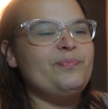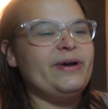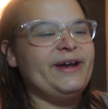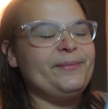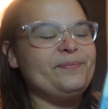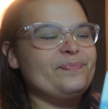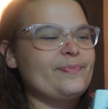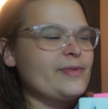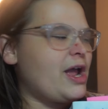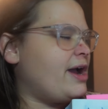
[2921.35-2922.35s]
But
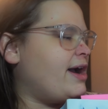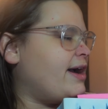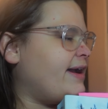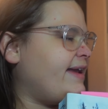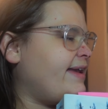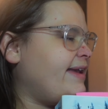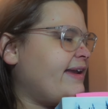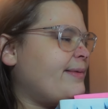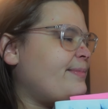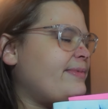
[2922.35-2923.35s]
I
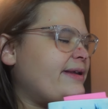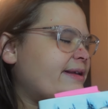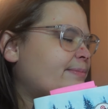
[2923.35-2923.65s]
am